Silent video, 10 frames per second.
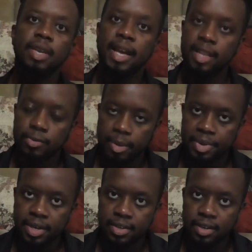And that's
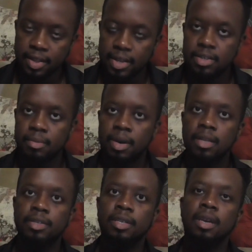repetition, and that's
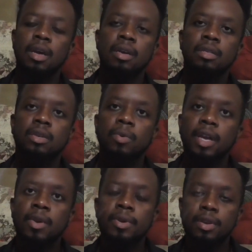symbology. So
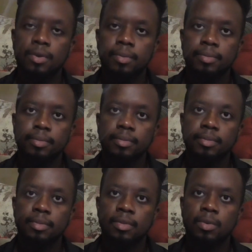what you would do,
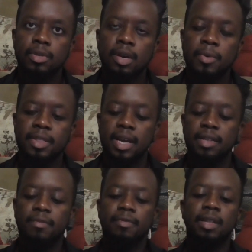we'll start with
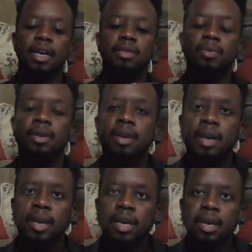that last
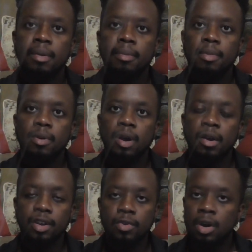one.
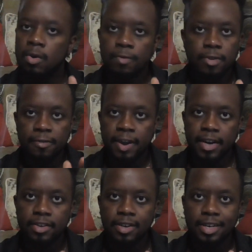You know a
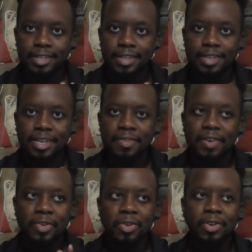fact you're going to see the T
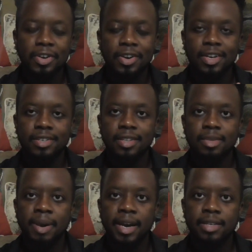V, you know you're going to see
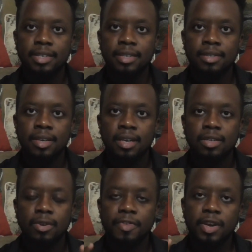these magazines.
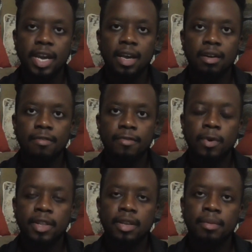So if you can't
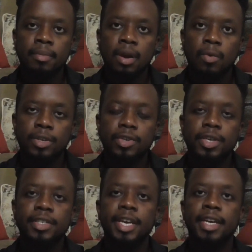avoid them, what you
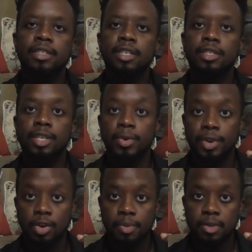can change is you
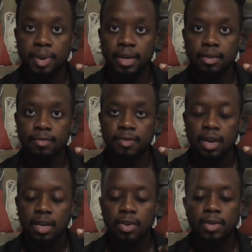and your perspective.
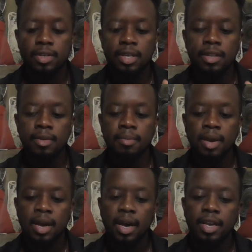You can see
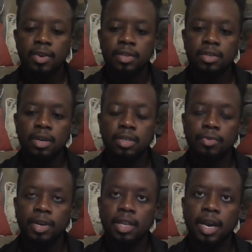them, and you can start
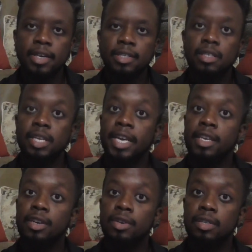to realize and say
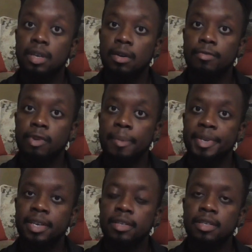to yourself
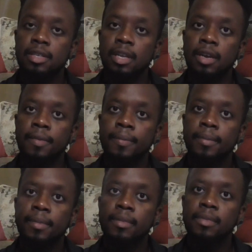repetitiously,
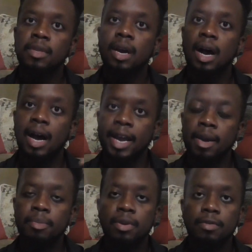I
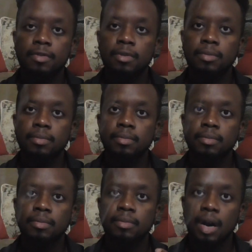am beautiful.
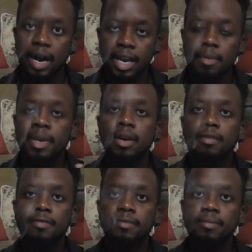I am enough.